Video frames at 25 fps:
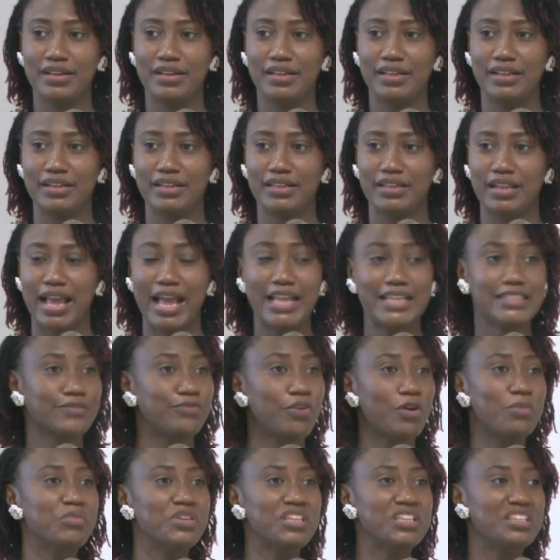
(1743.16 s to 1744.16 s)
As for
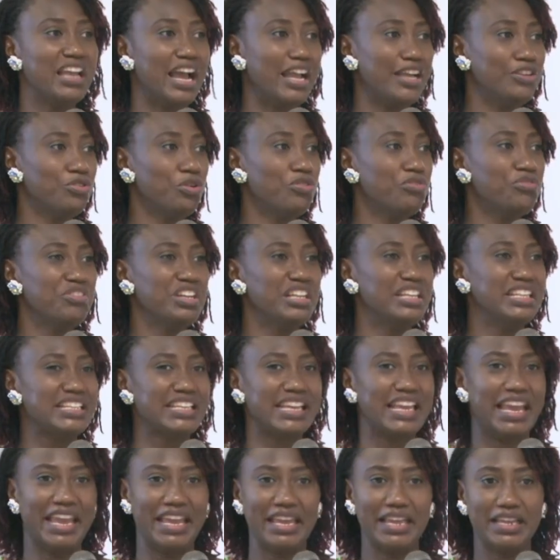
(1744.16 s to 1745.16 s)
me, I don't really
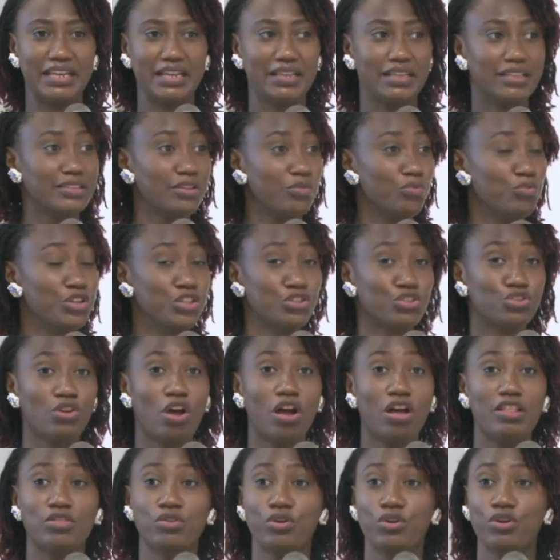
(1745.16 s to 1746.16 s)
care. We saw
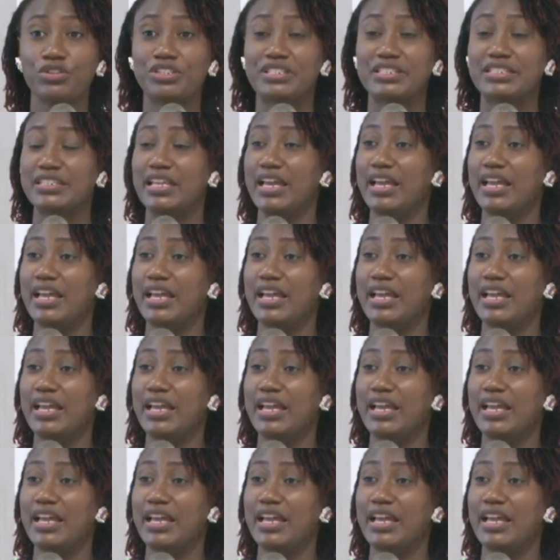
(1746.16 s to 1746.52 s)
those.